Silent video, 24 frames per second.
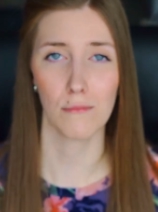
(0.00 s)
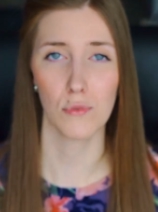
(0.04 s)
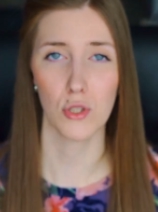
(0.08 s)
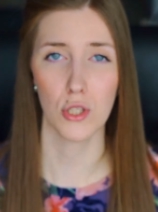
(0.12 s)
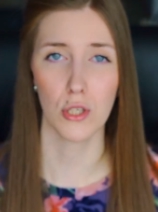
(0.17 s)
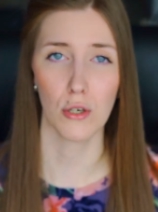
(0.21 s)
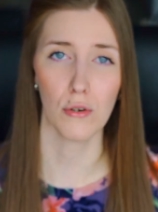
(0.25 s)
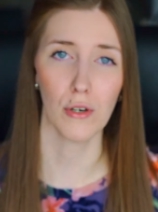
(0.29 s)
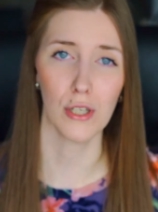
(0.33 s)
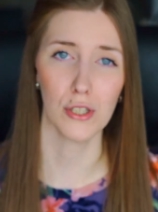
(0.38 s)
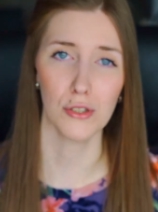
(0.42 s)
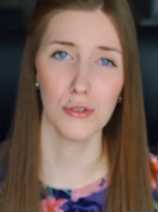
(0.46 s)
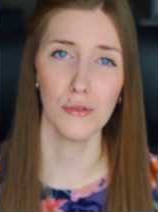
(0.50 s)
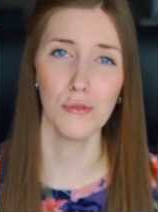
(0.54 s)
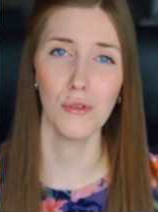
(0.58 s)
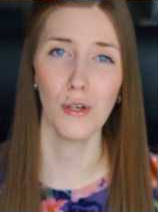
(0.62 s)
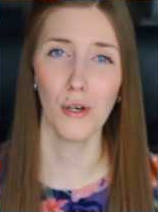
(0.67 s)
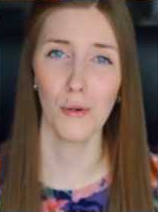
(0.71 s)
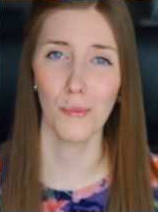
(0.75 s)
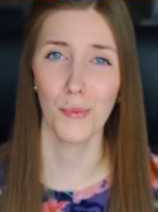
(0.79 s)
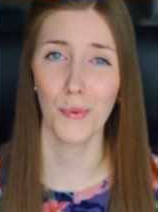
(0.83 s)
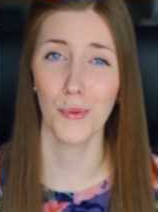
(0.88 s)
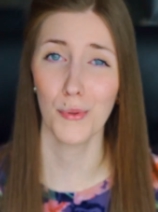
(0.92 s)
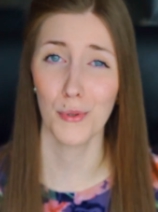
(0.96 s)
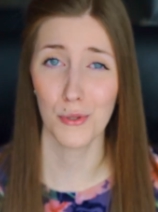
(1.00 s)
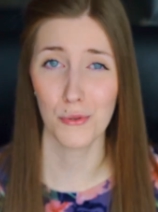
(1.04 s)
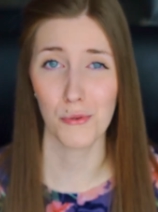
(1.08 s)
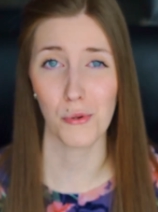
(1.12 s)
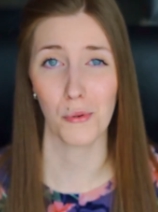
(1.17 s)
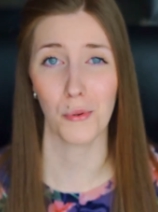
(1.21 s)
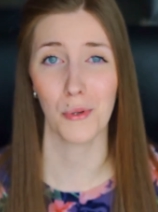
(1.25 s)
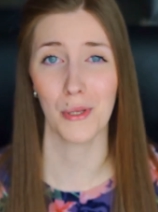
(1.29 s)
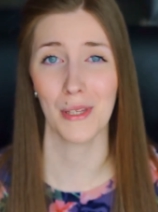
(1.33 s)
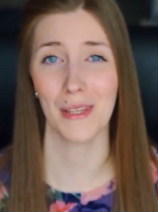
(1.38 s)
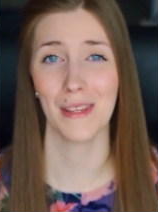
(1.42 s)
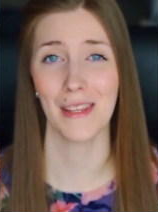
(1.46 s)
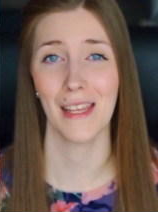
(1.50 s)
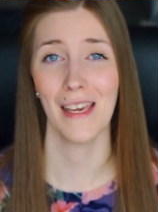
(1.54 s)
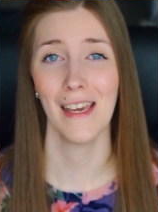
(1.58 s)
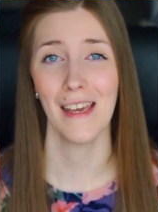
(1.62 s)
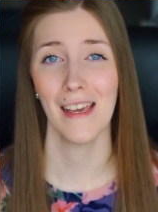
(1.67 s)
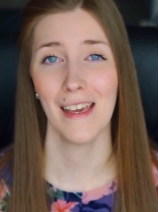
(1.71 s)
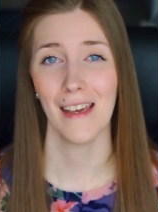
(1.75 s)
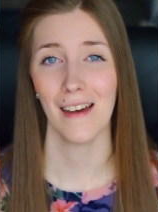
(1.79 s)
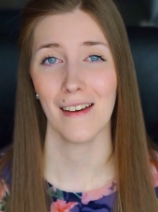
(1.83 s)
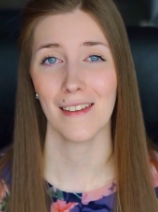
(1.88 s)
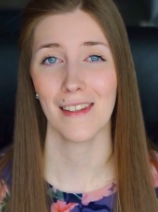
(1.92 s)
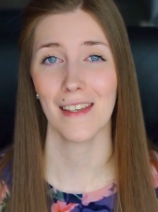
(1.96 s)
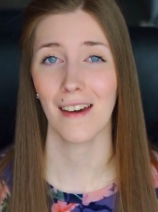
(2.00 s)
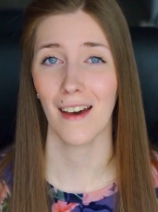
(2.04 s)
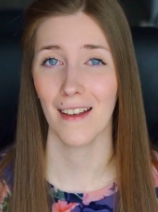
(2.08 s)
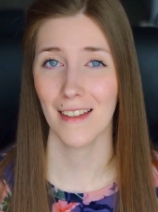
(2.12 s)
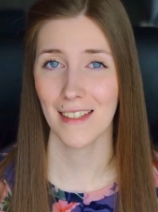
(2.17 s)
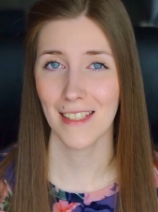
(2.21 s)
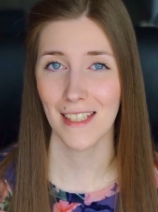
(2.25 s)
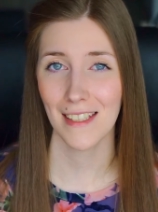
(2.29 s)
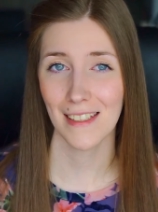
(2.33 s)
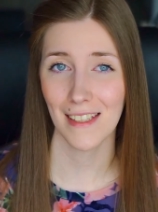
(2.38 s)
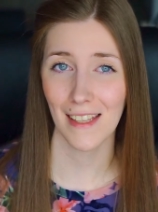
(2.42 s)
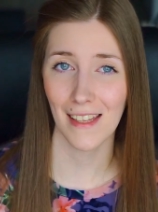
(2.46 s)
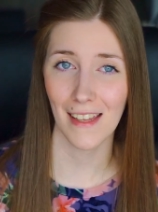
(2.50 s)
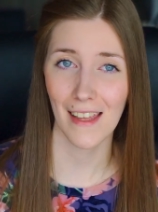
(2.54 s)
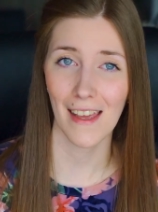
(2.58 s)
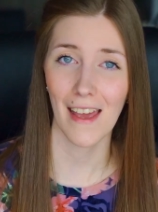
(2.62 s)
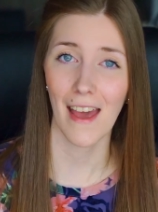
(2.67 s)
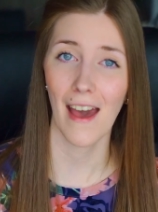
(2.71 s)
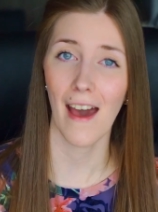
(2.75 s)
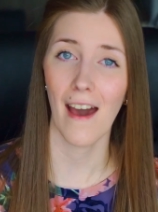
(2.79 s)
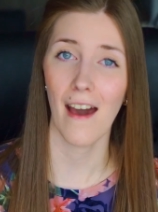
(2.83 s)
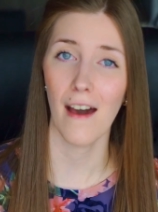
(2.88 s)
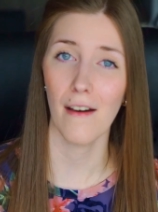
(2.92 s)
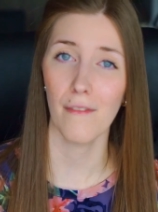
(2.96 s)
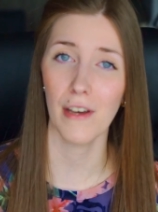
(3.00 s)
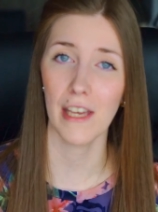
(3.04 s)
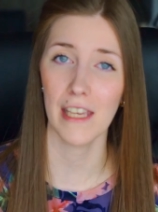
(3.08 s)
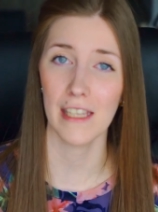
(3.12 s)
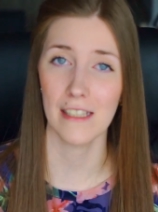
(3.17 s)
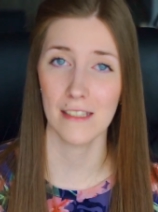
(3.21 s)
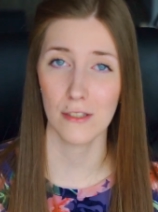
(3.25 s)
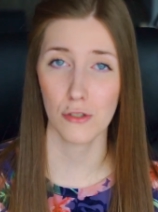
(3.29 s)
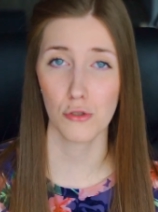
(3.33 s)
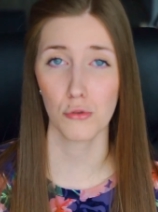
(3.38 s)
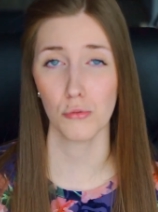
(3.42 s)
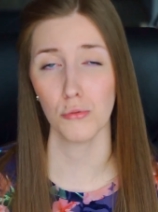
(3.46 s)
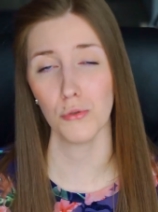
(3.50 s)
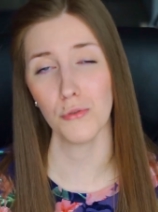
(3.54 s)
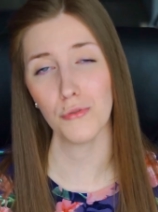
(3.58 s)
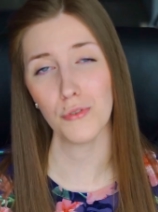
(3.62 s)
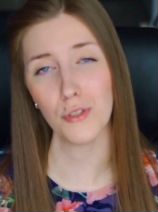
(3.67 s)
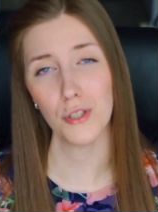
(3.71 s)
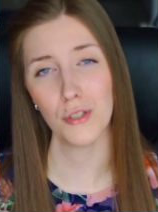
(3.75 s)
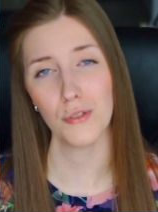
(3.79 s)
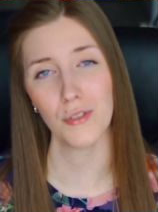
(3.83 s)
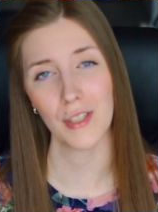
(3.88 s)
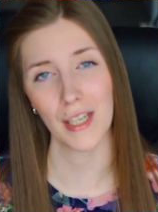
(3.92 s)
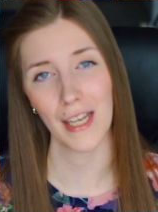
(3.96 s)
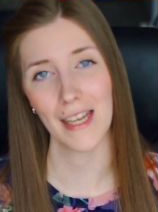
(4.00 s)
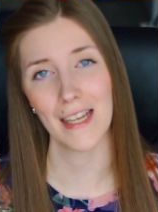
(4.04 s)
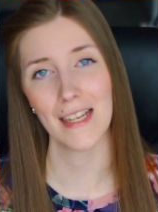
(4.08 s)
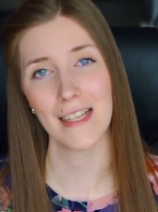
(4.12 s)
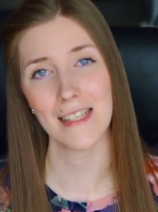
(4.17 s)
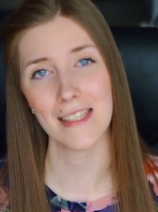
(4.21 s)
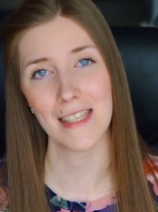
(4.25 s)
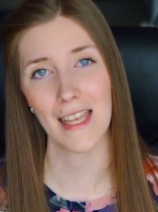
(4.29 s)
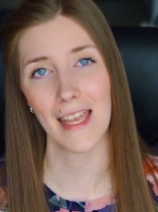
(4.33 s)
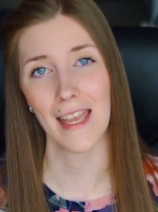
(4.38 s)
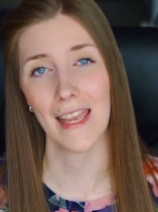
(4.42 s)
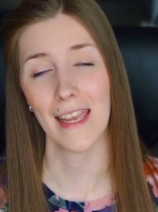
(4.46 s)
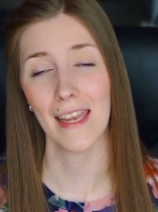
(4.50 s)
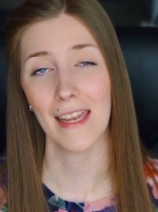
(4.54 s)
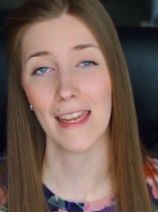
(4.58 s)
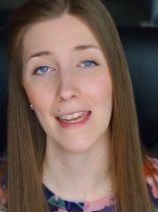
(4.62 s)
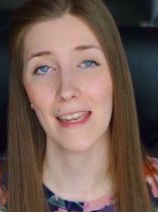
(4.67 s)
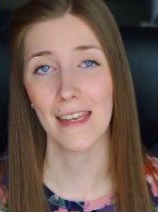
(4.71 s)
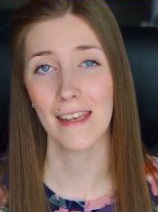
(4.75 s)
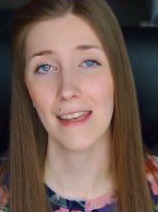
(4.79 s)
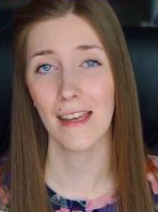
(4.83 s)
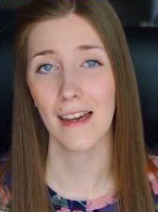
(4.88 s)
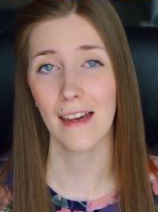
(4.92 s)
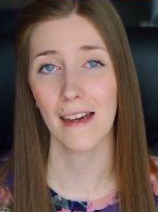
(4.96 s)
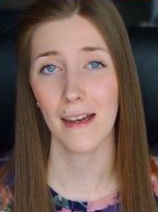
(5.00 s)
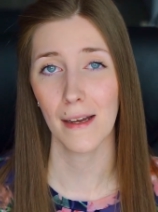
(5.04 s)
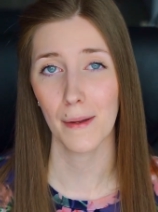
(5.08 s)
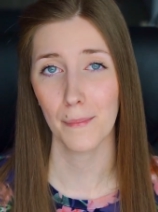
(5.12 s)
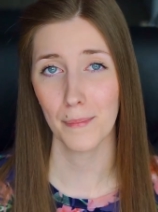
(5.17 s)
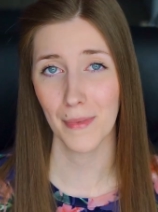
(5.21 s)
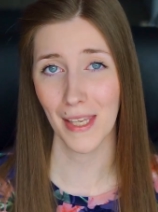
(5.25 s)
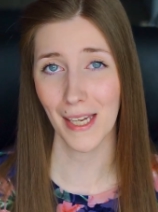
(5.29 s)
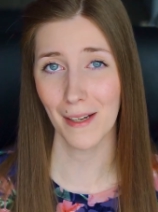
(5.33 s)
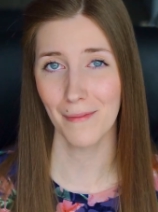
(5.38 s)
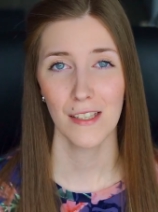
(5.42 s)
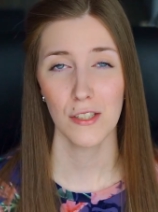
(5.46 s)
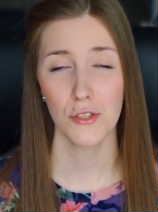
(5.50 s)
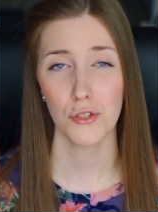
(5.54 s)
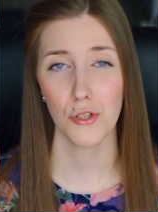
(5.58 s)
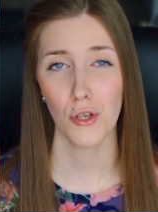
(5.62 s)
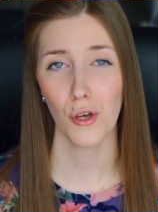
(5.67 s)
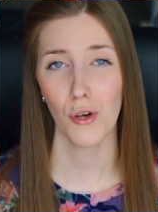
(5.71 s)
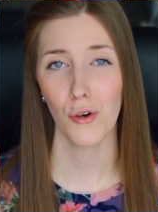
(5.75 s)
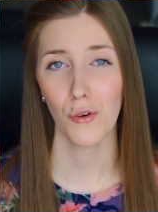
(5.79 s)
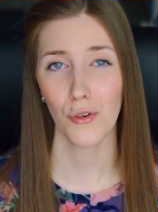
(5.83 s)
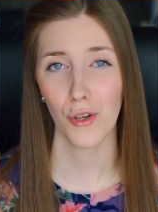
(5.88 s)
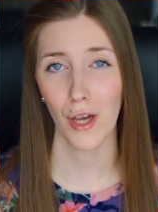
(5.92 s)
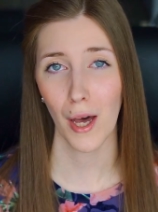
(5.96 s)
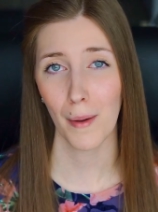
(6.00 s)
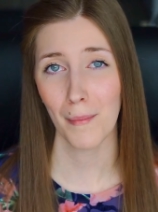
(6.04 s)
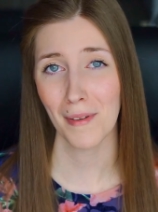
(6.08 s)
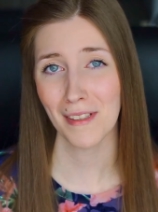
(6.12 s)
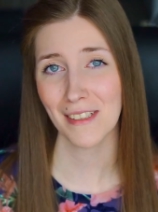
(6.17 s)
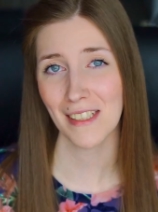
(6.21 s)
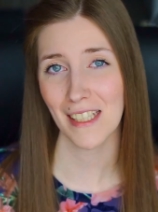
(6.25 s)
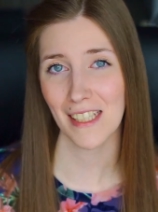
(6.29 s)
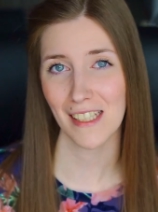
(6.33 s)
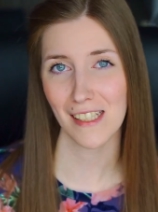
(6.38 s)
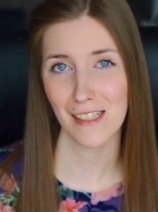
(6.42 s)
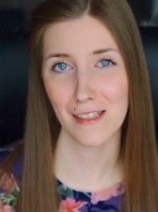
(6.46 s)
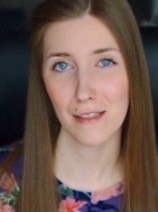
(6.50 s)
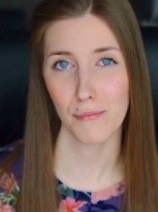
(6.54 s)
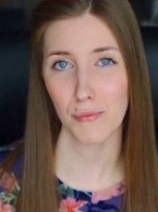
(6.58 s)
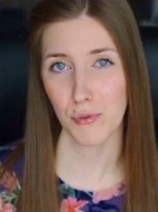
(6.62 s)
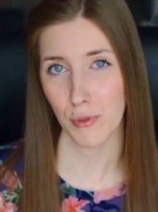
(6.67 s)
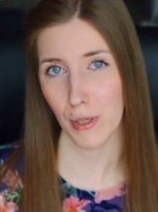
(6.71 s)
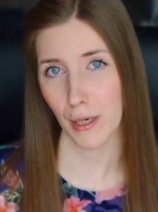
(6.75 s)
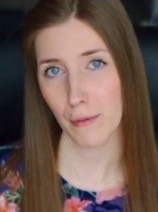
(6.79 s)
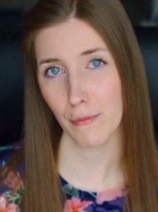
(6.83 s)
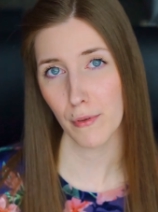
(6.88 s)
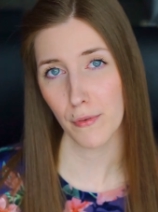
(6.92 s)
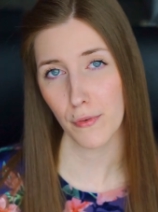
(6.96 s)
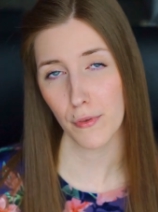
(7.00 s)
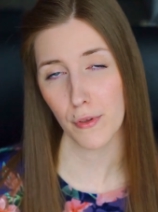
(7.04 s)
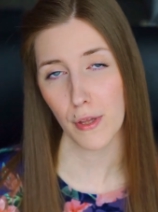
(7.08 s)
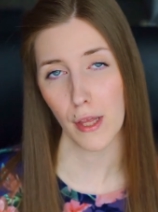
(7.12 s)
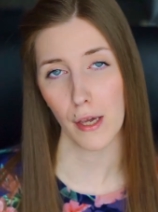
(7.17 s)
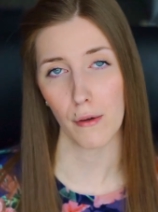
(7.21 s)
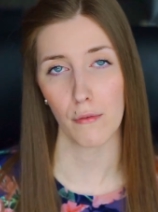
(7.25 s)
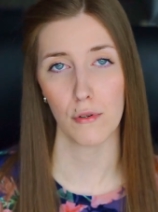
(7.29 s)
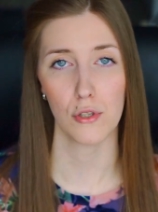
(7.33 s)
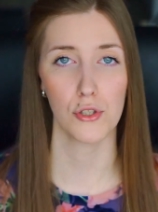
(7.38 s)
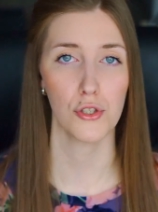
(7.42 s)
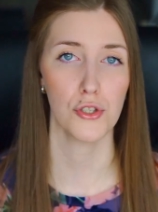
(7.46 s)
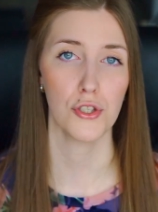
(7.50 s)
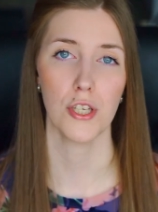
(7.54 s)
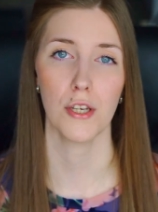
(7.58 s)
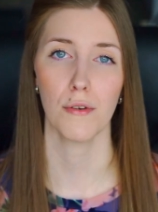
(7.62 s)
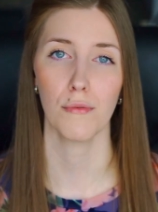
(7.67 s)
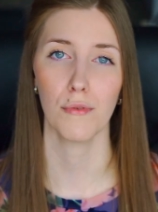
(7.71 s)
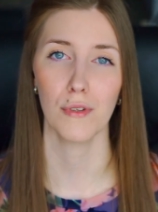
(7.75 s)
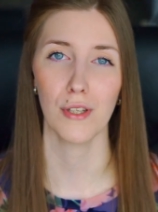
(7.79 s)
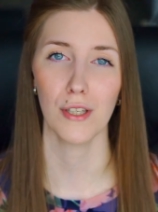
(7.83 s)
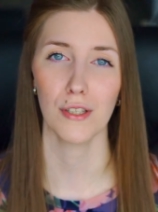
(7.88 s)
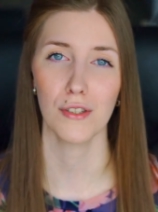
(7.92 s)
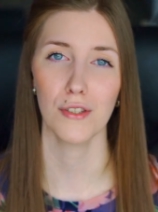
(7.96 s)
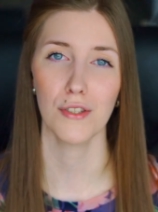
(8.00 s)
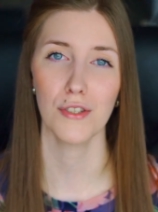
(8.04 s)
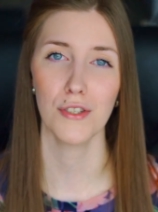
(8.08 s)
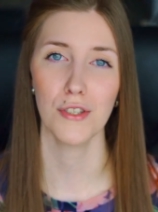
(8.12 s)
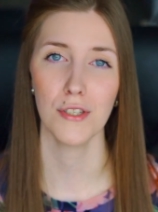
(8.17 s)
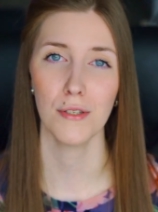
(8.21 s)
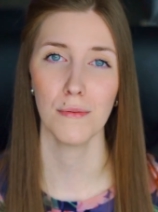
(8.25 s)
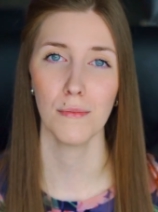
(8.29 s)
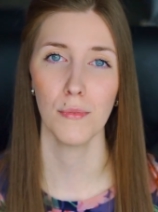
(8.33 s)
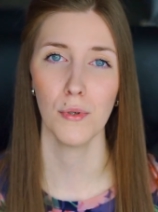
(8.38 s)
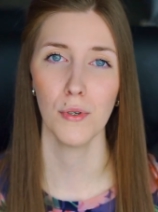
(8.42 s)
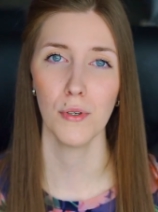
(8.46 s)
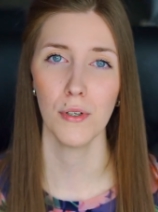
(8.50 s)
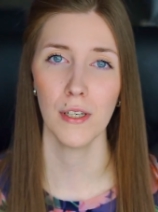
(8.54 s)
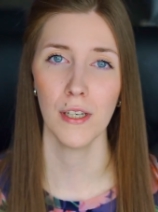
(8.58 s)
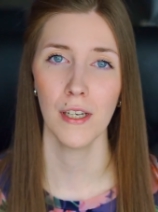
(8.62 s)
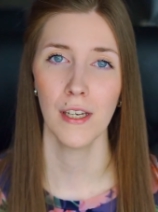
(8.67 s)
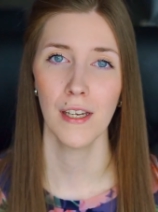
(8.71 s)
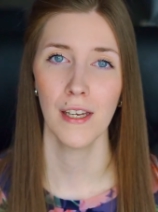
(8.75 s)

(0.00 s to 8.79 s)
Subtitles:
So I do hope you enjoyed the content that I have in store for you guys, and yeah, so comment, like, and subscribe if you like what you see and would like to see more,